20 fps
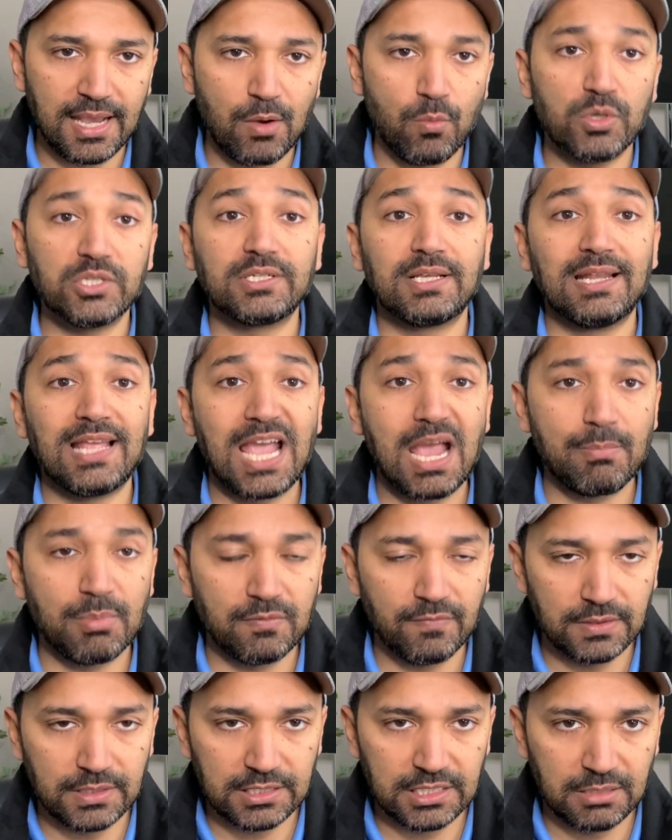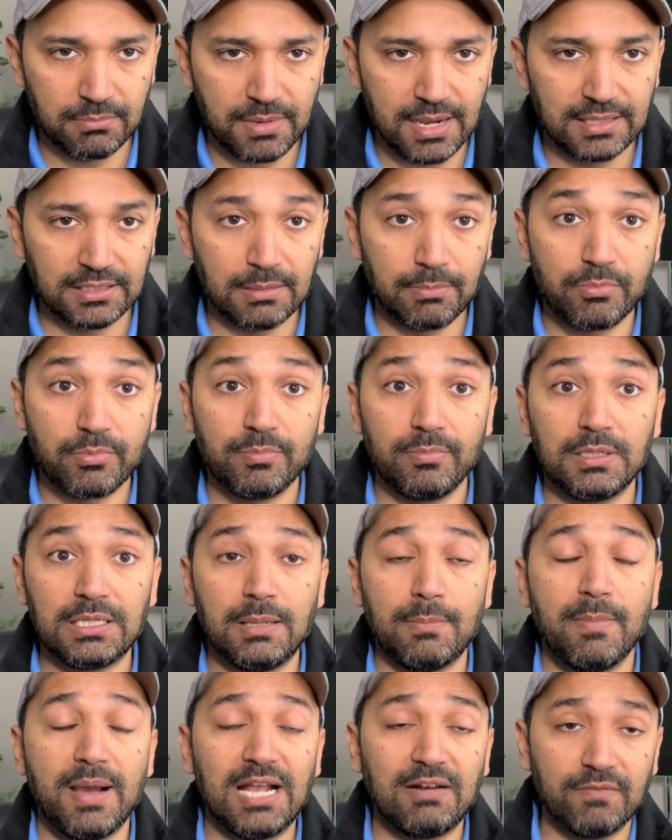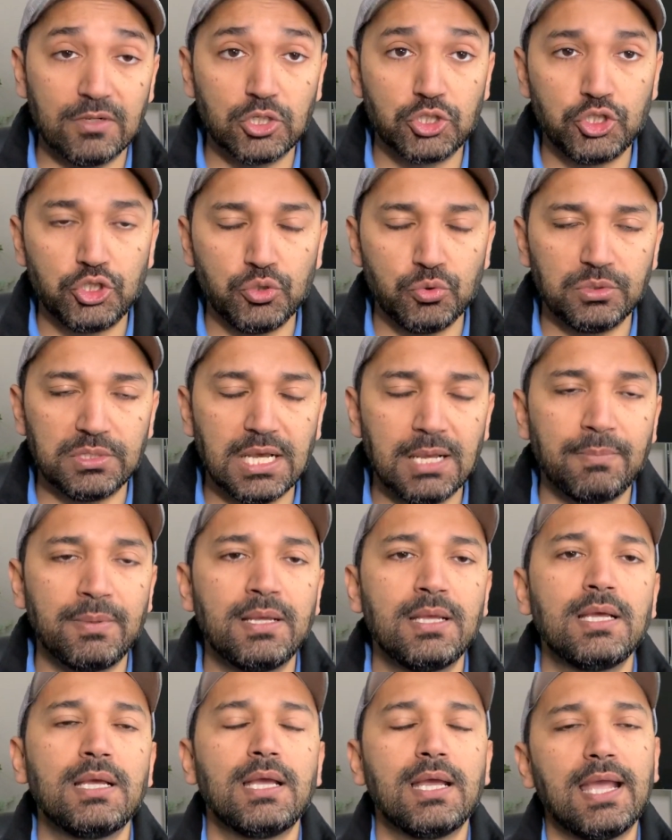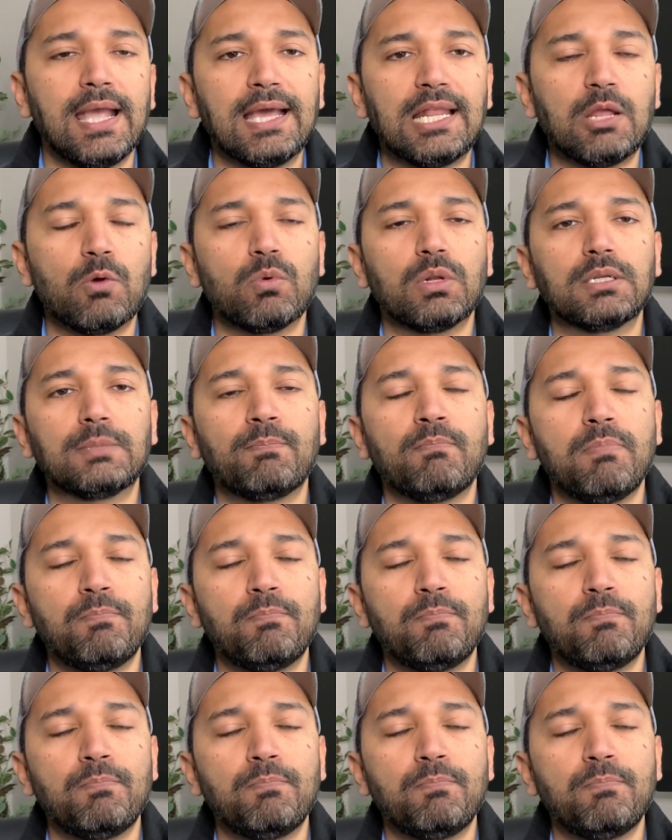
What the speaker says: What's going to happen with the demand? The demand will shoot up, and it will